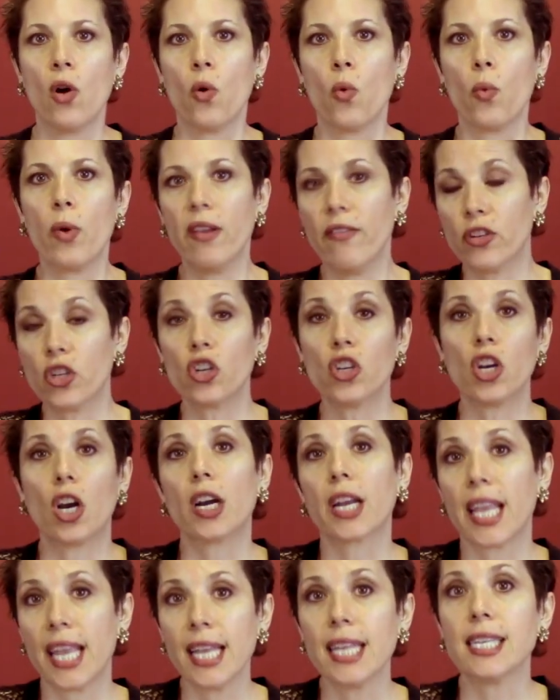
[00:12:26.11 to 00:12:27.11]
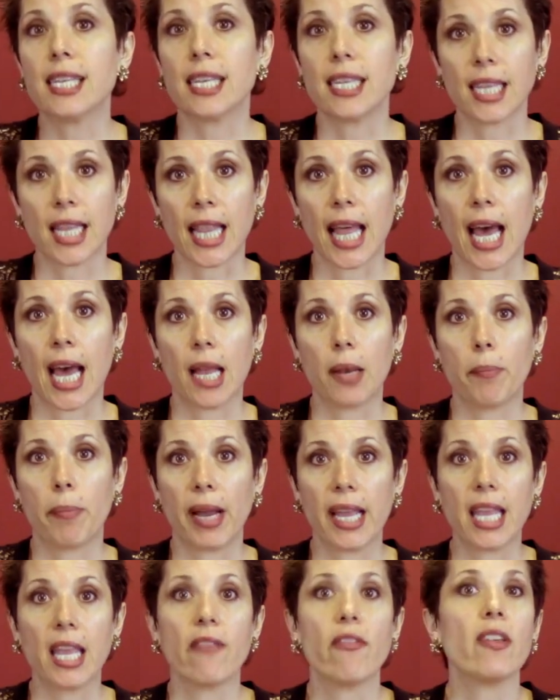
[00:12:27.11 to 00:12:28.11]
We've turned our kids into that
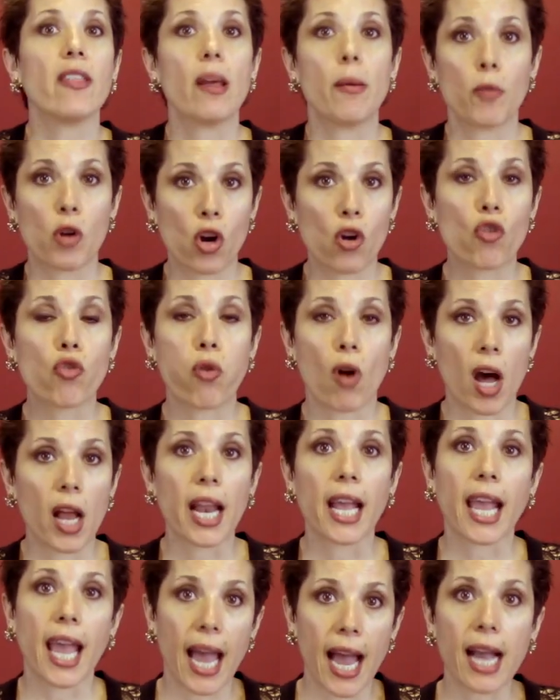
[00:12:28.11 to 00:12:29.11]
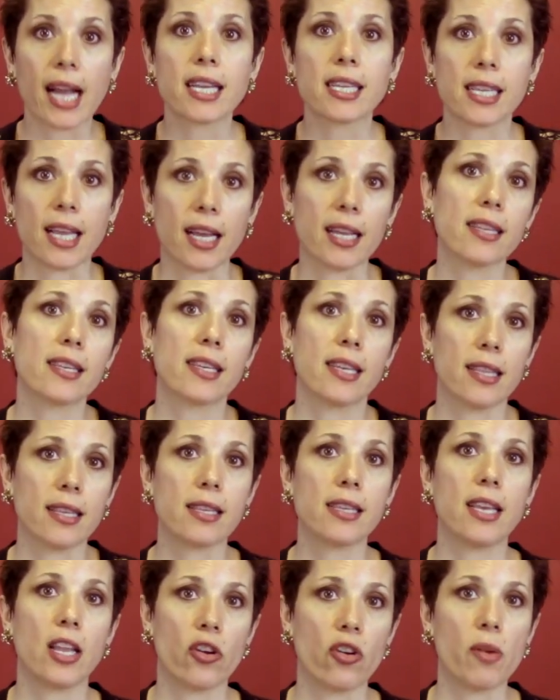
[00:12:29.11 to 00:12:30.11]
by giving them chronic access to the
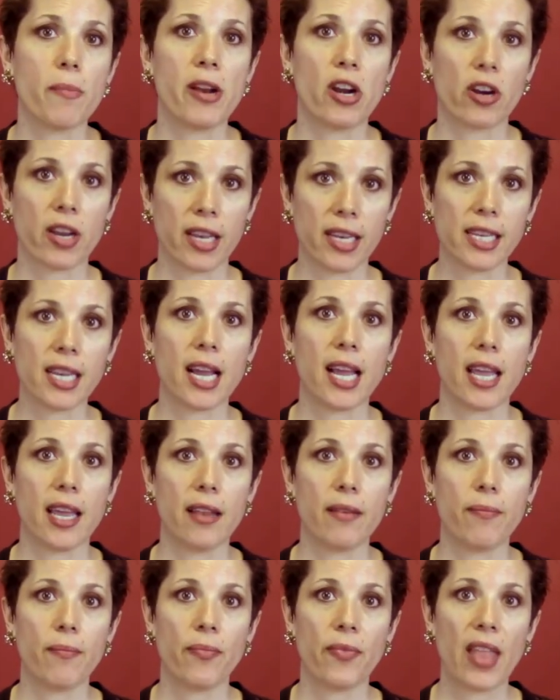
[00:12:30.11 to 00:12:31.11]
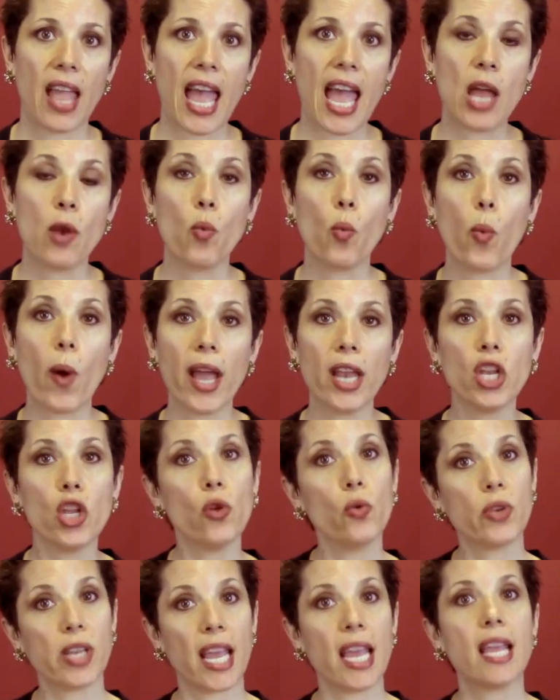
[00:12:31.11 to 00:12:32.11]
standard American diet. And when
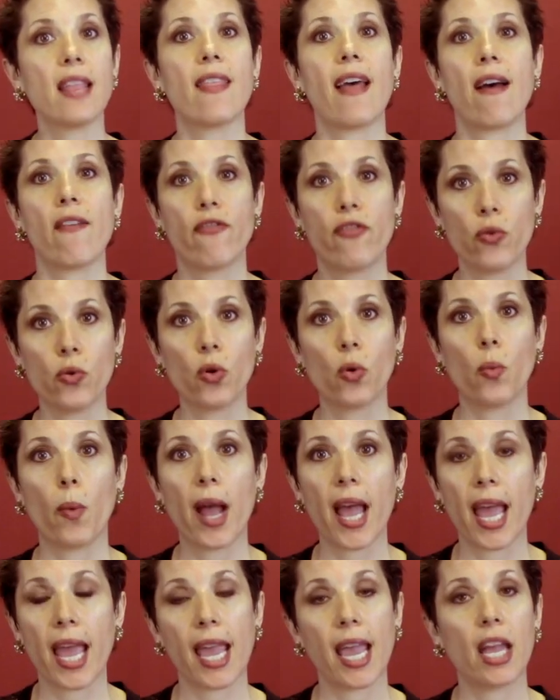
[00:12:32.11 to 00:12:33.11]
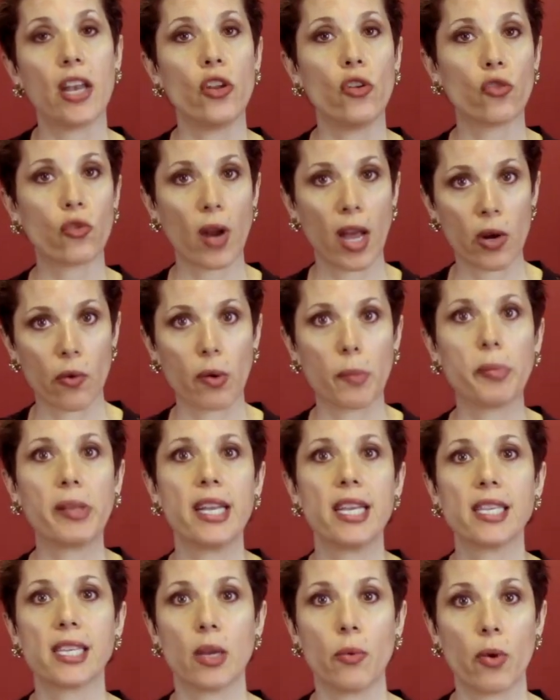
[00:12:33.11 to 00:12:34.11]
you take that food away and you try to
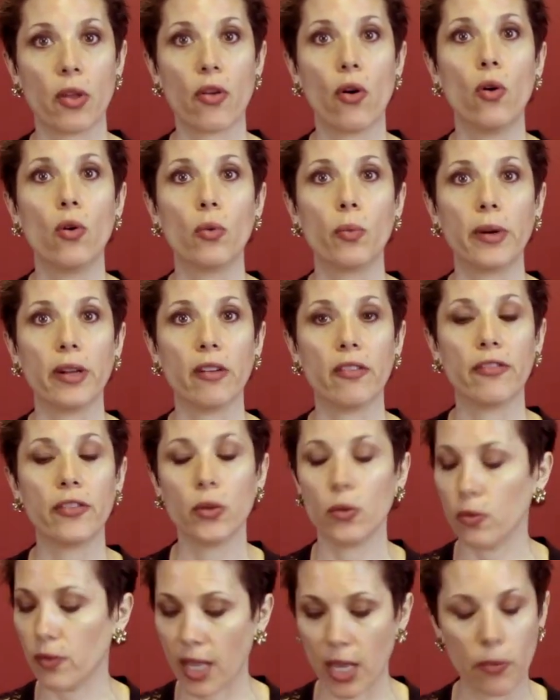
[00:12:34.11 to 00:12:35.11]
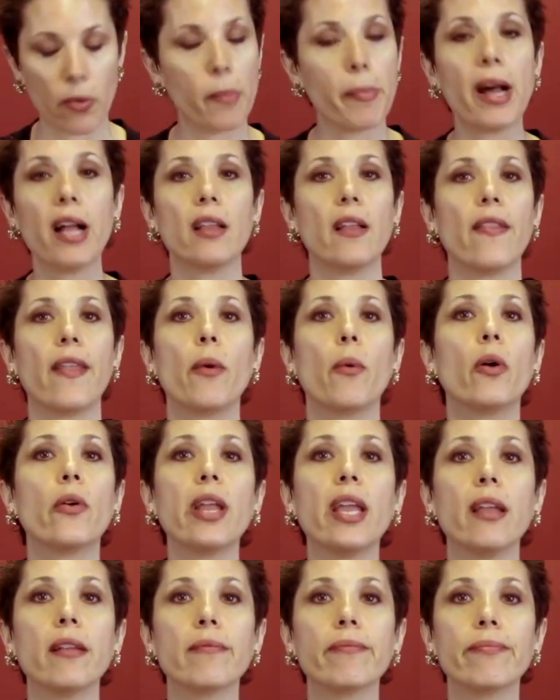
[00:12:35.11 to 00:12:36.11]
replace it with whole real food, they rebel and they won't
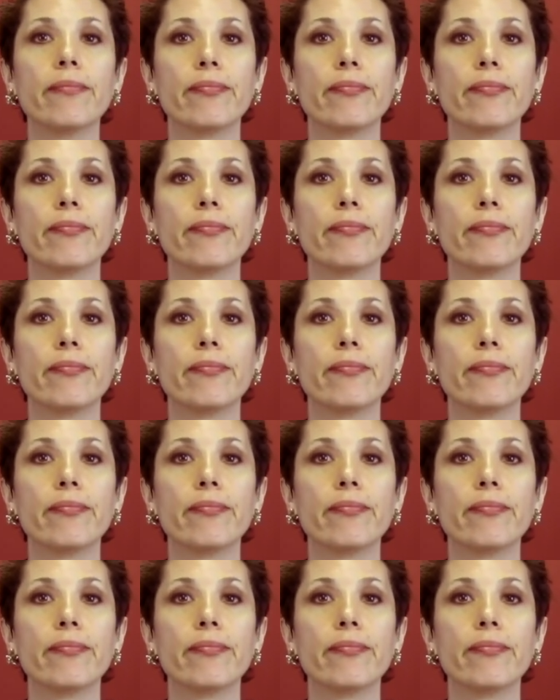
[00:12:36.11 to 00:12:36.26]
eat.